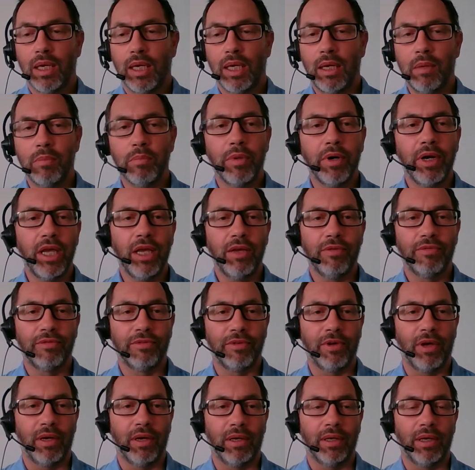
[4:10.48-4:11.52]
In brief,
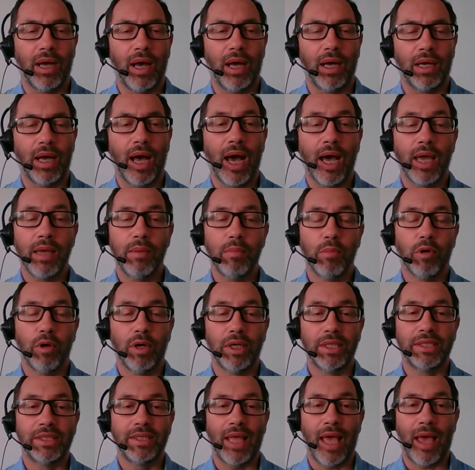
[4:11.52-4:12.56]
IMO
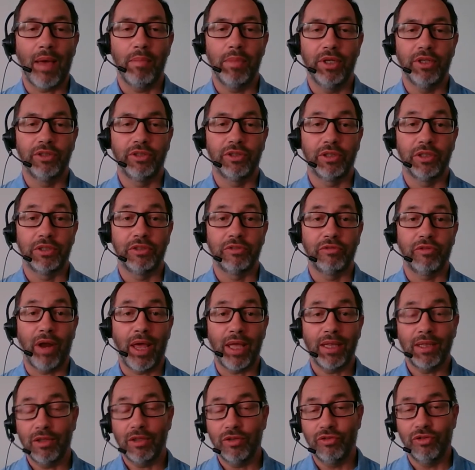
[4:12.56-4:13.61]
established a
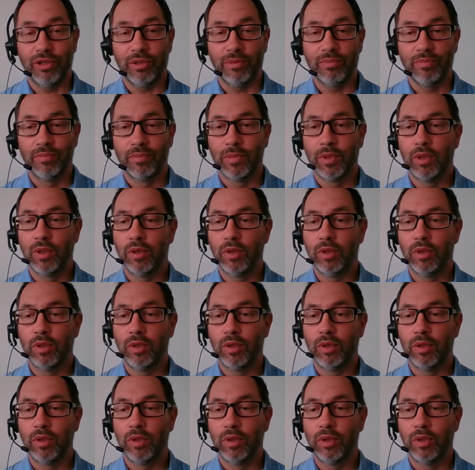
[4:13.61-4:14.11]
strategy